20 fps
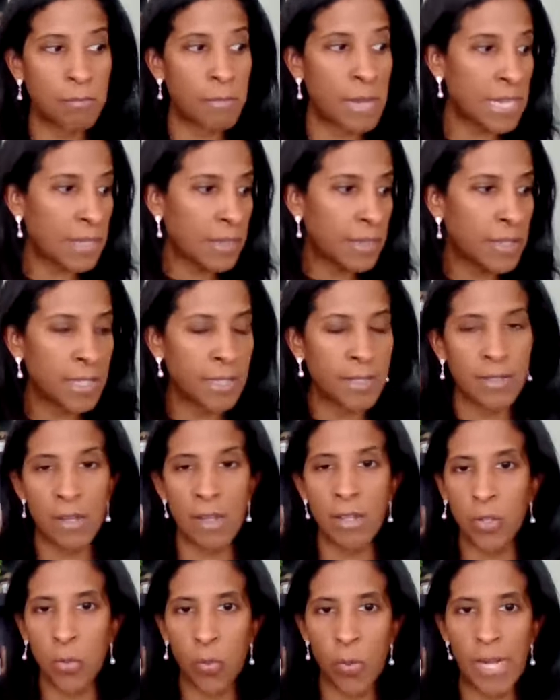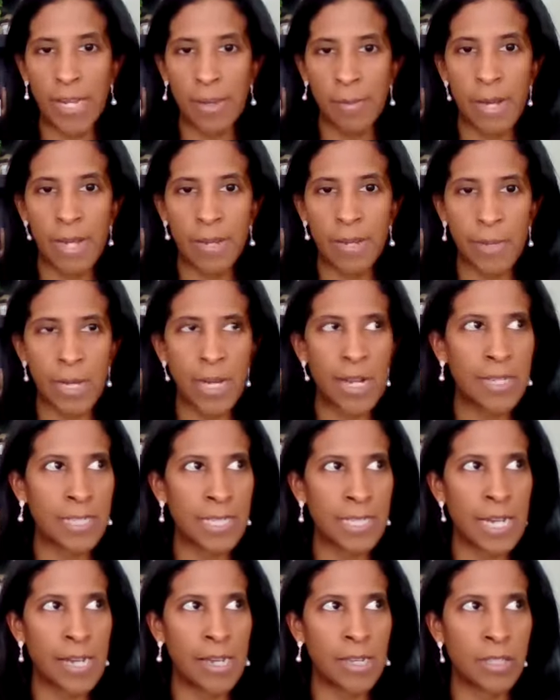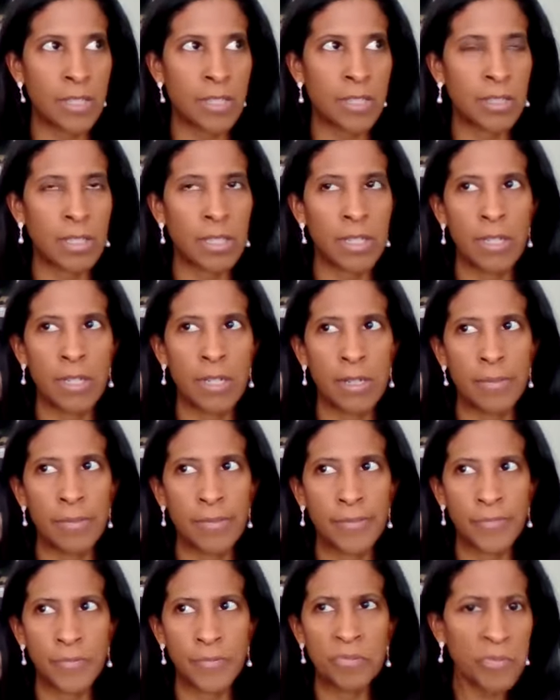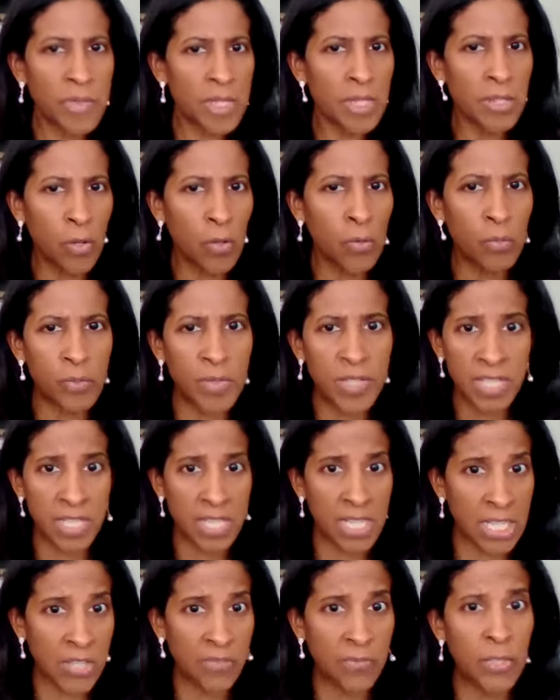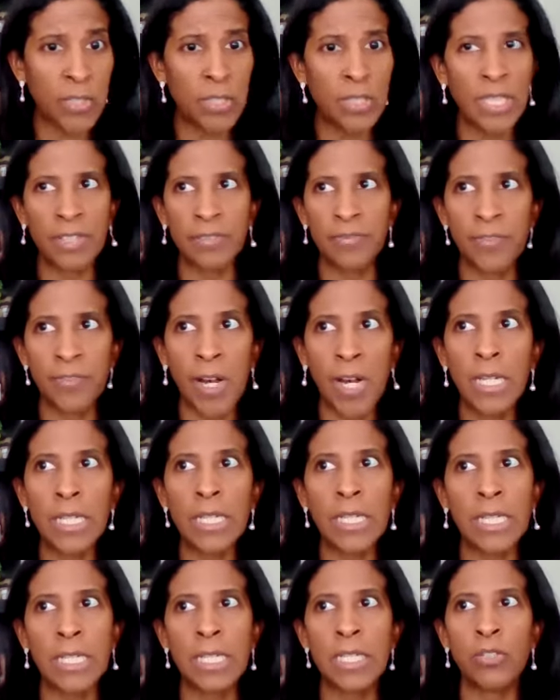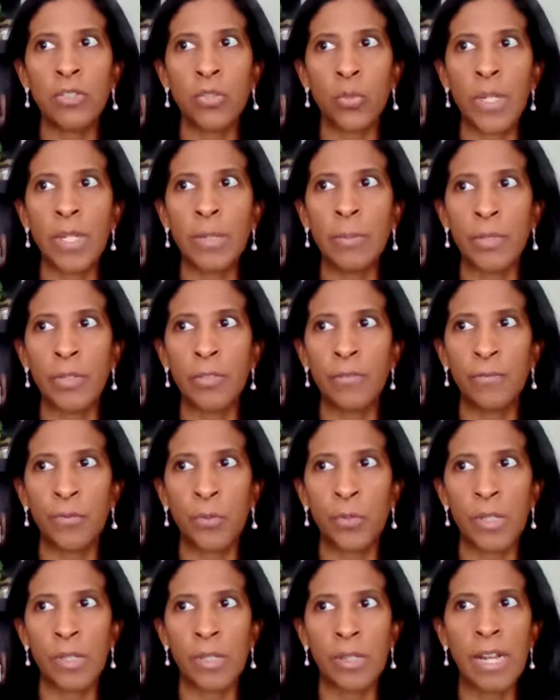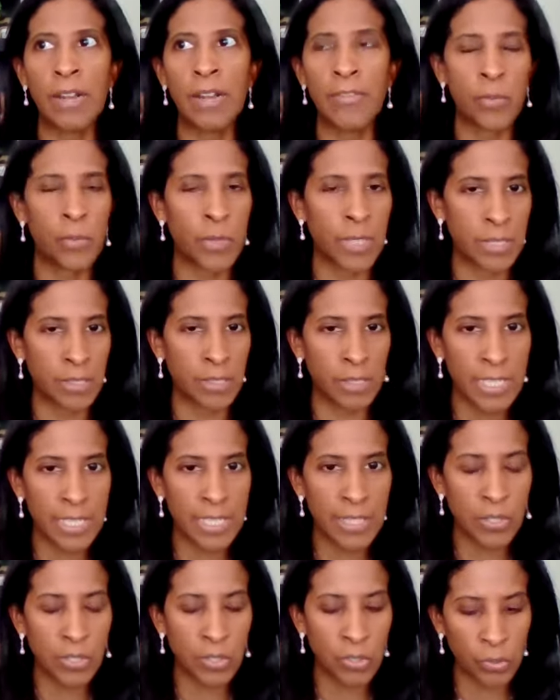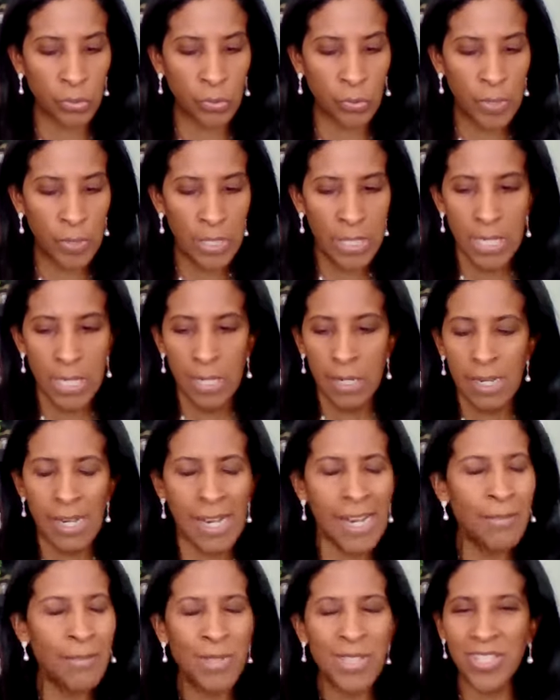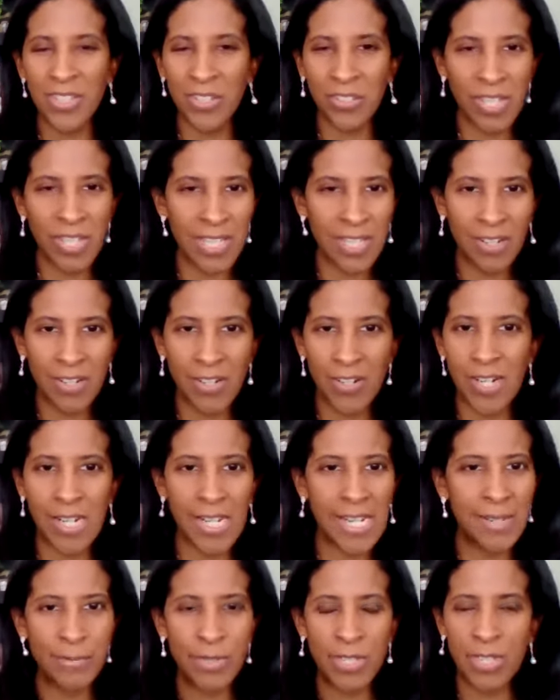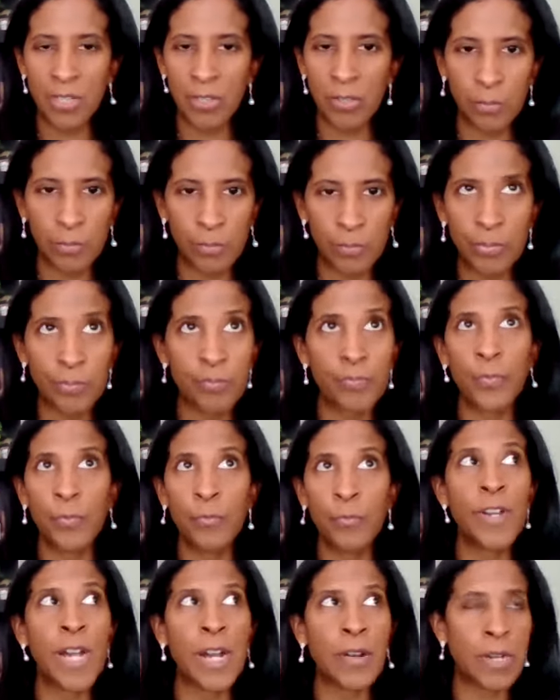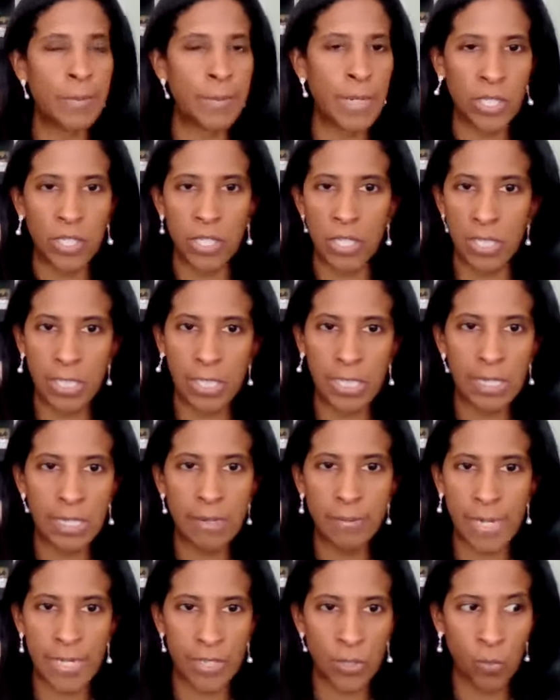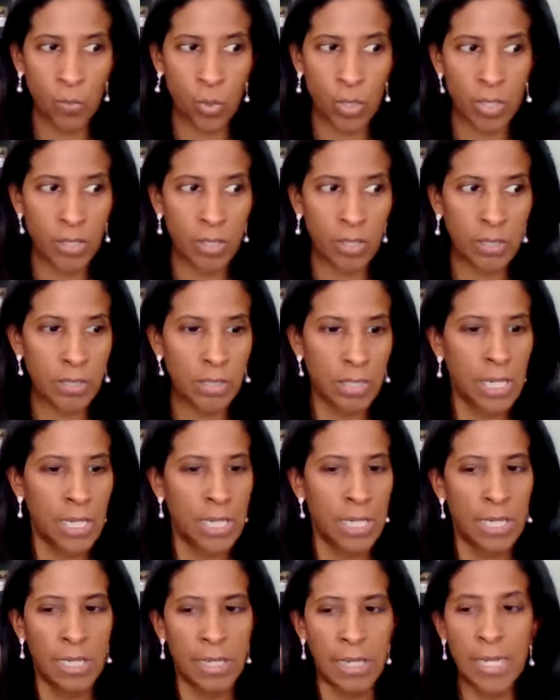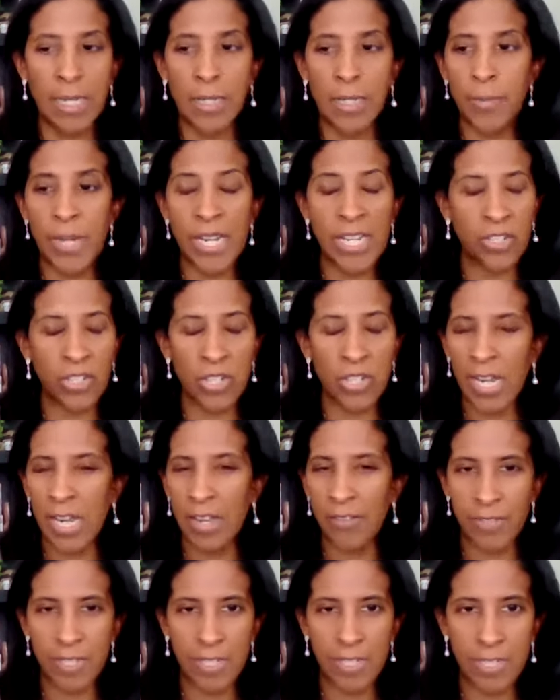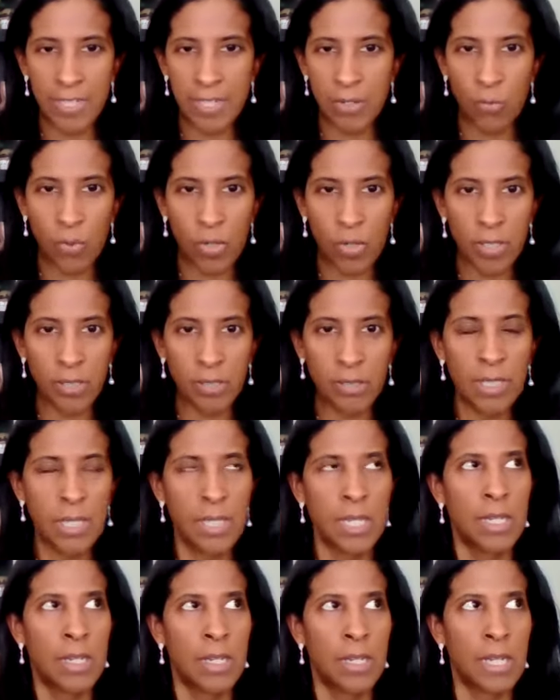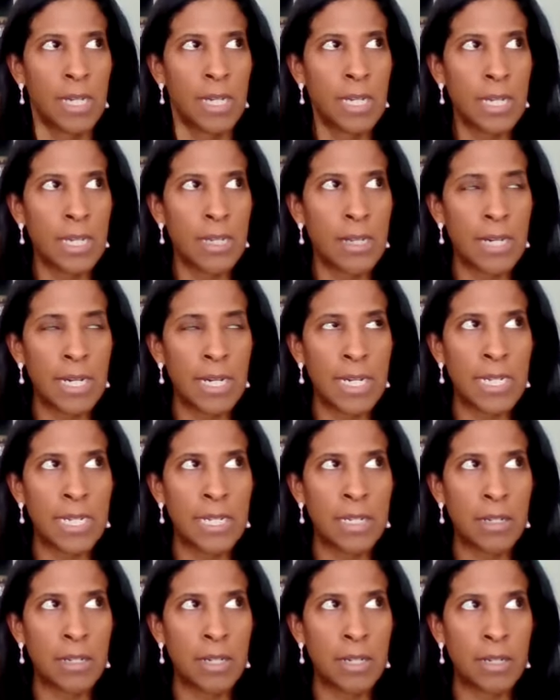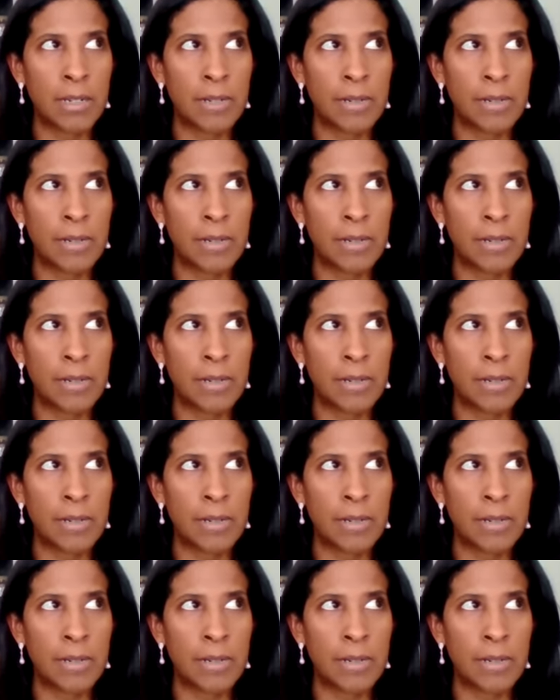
make this Unquiet Mind podcast, successful and fun and enjoyable for everyone to listen to. I'm still here. I'm still very much in the MS world and patient advocacy world. I